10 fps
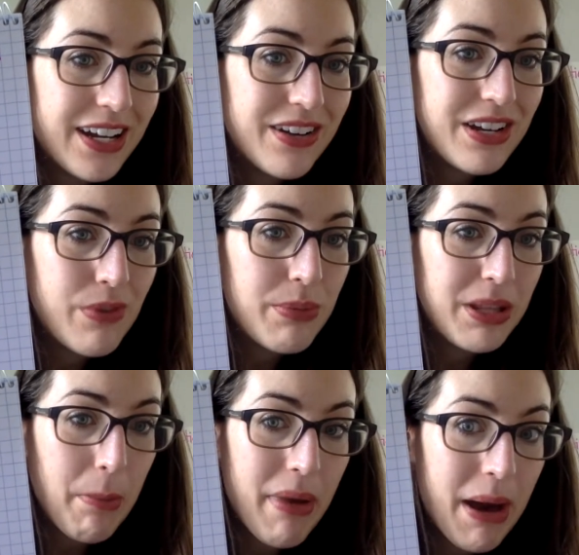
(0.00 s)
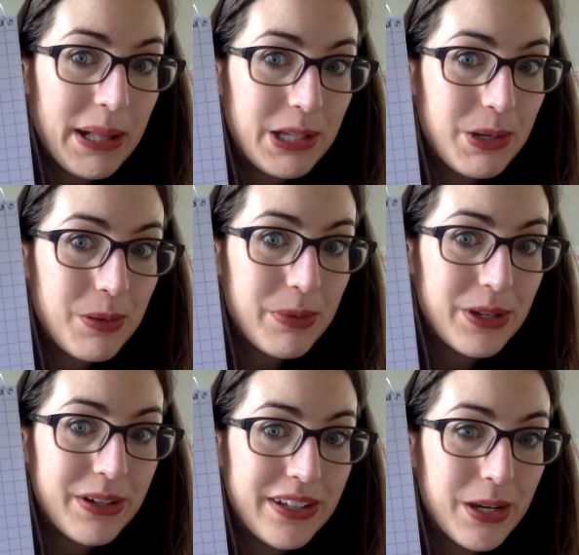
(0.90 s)
It could even be a
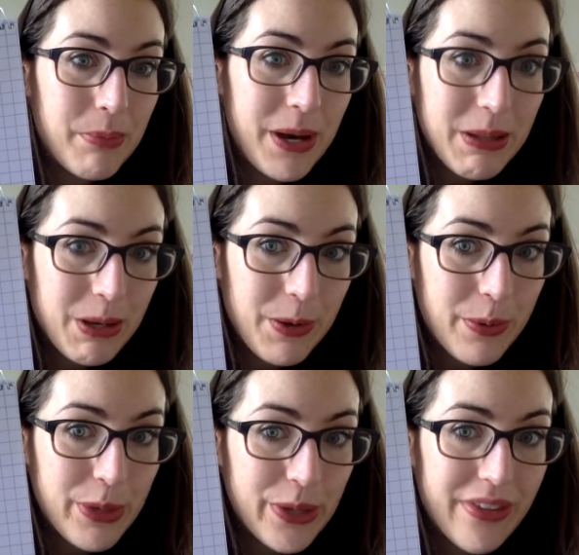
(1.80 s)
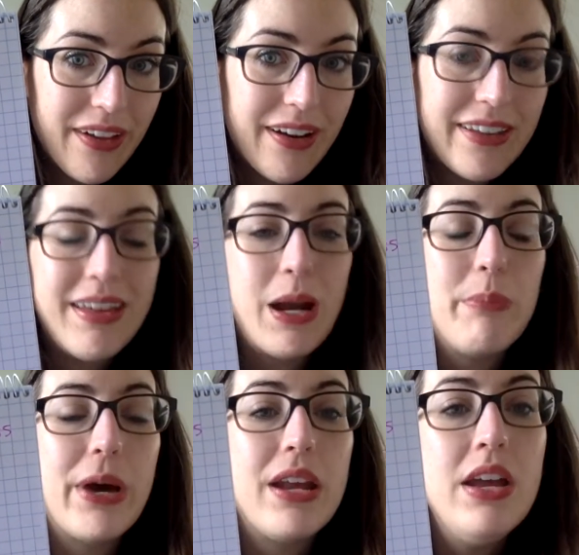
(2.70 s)
polynomial and a polynomial there and there.
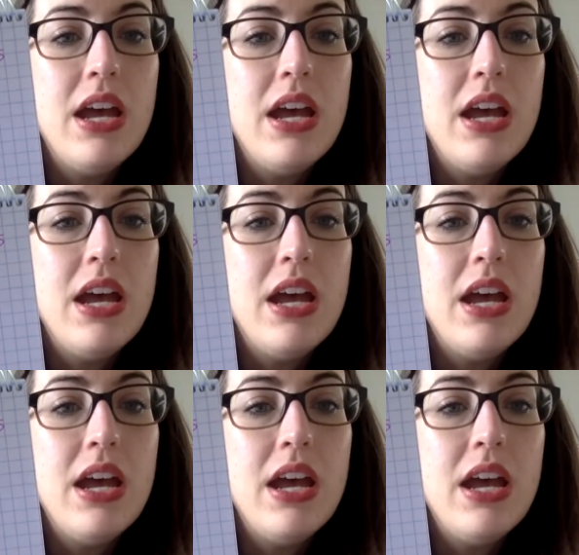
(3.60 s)
But